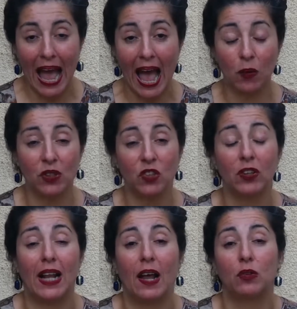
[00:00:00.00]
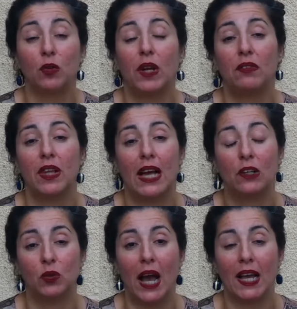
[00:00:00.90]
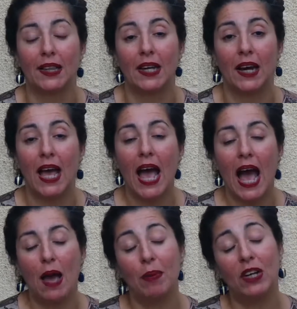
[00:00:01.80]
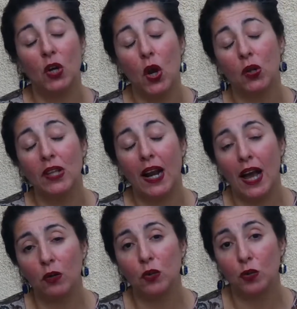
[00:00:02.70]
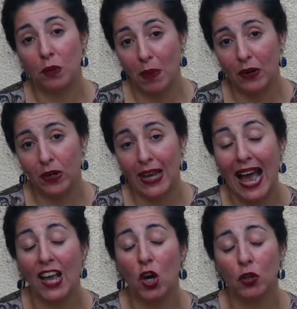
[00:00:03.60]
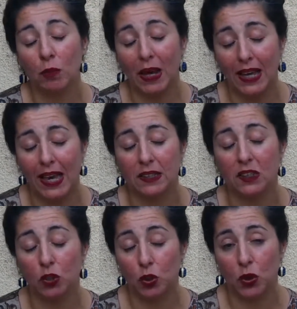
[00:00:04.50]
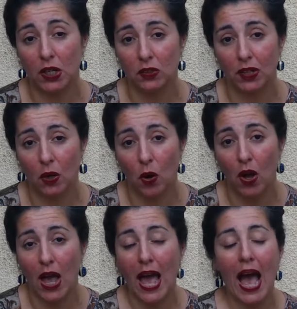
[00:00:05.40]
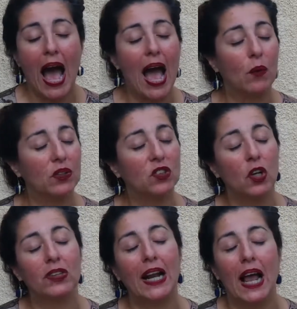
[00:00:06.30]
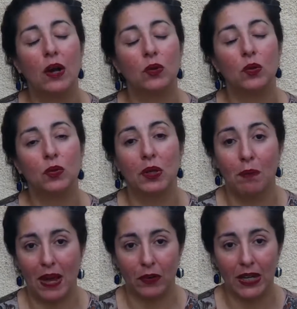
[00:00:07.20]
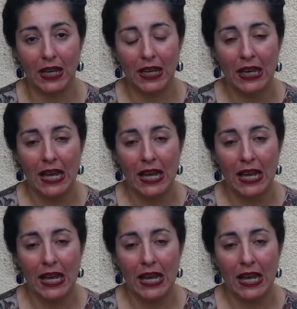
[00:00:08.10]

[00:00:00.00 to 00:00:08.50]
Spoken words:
I was not allowed to leave the country either. I've been not allowed to remarry. I got my GET 2 years ago. I was not allowed to remarry.